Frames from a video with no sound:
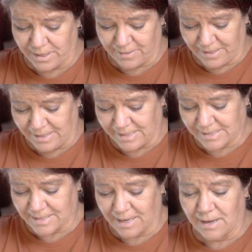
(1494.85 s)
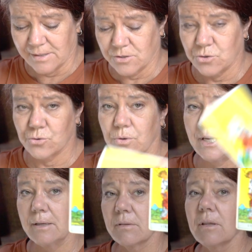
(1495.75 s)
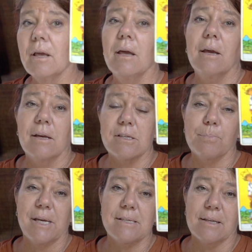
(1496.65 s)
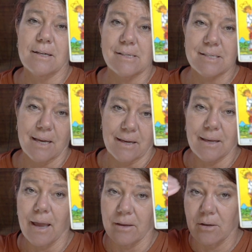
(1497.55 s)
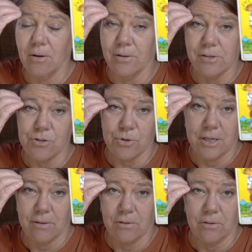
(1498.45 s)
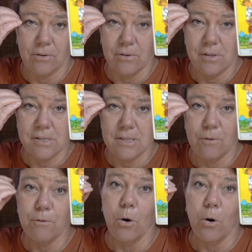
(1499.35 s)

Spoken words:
And the next card, Strength, is basically saying, yeah, you got the strength to do this. You've